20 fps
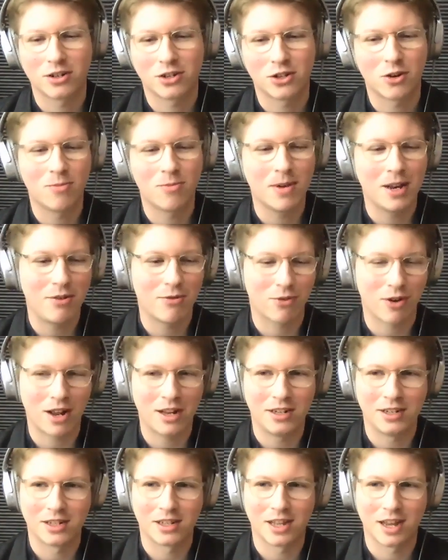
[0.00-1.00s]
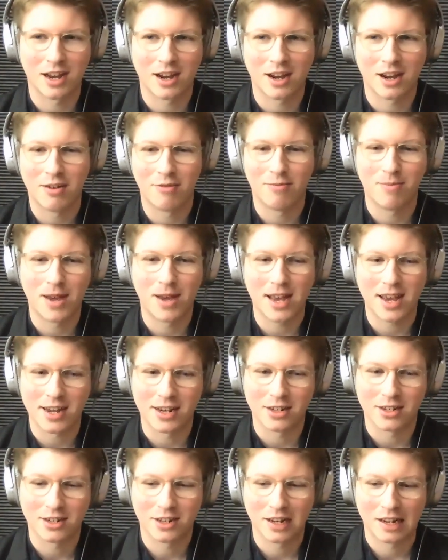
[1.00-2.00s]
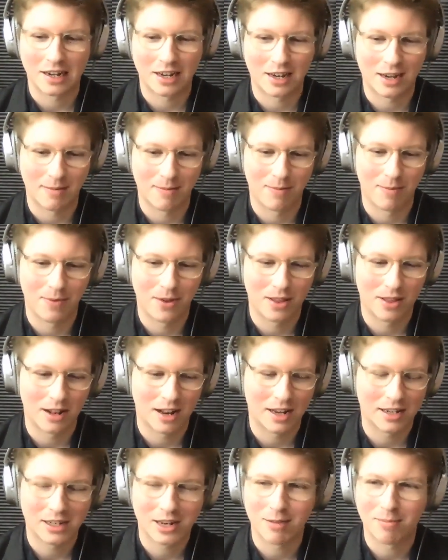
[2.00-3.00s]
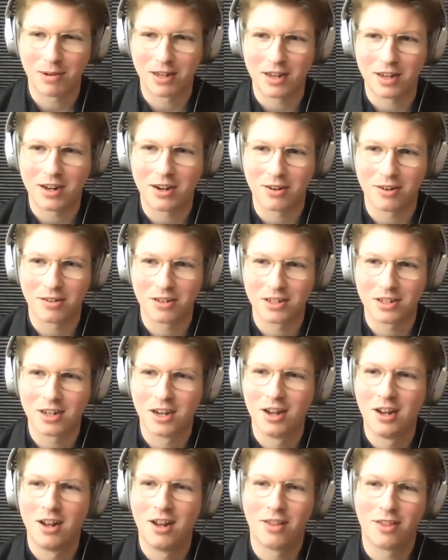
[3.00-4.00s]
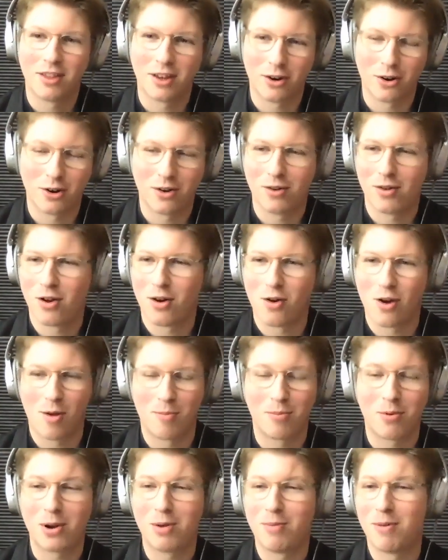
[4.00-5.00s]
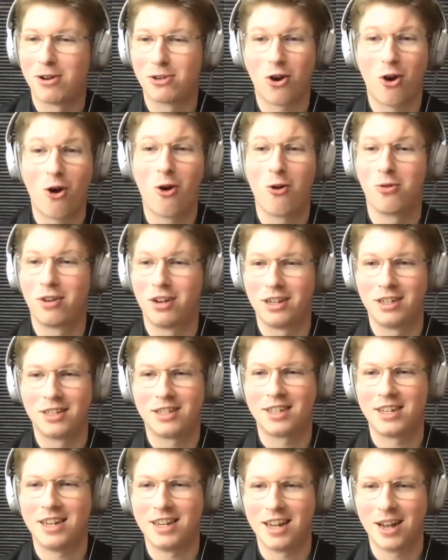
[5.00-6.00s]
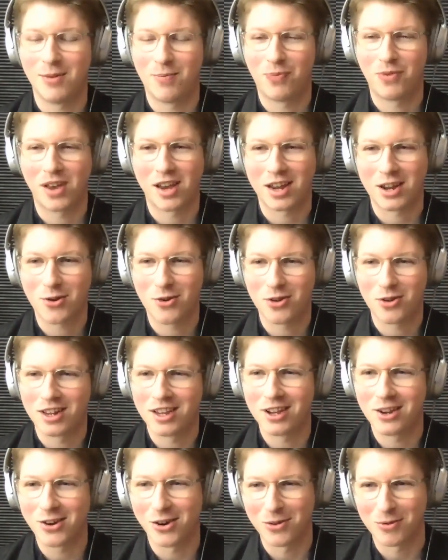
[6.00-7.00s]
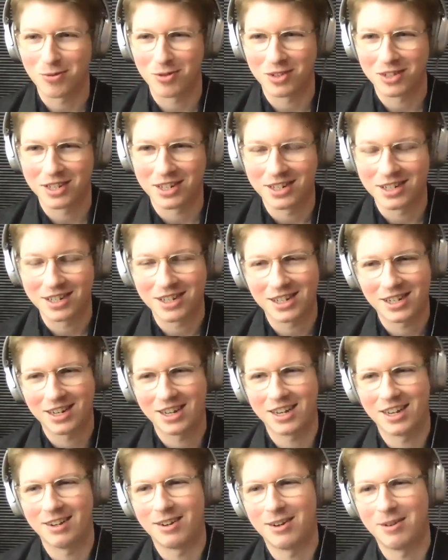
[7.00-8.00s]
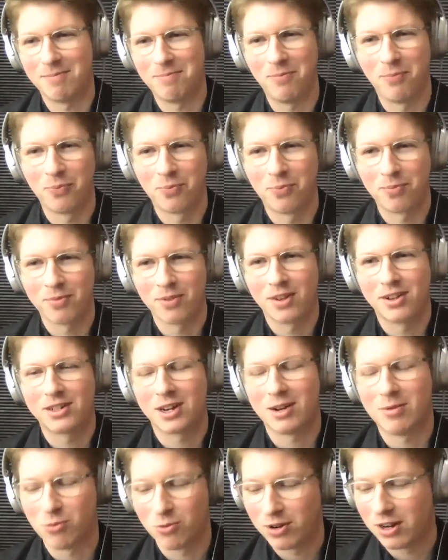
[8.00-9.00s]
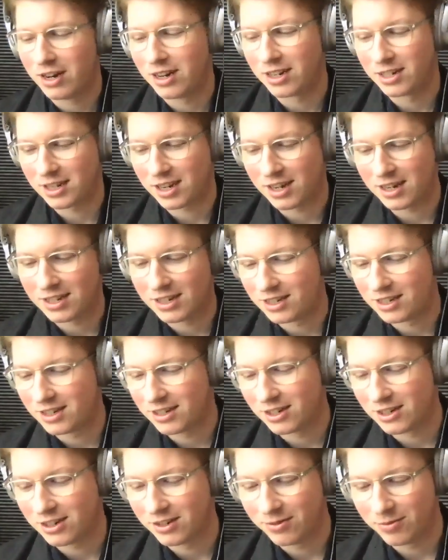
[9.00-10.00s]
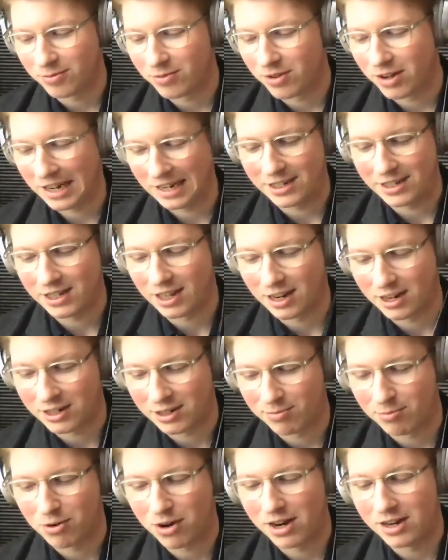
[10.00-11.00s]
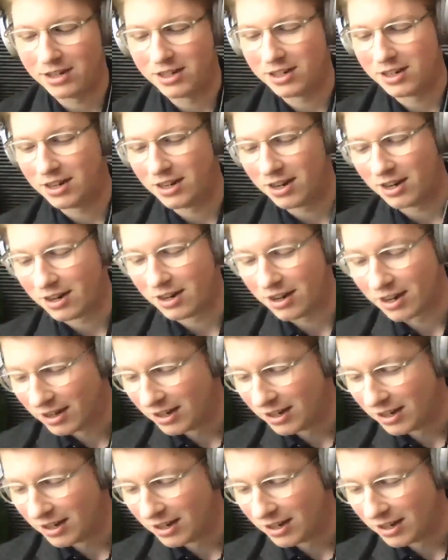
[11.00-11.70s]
so many friends that I've made in the last couple of years that I pretty much only see at CoinGeek conferences. So I'm really excited to see the likes of Brendan and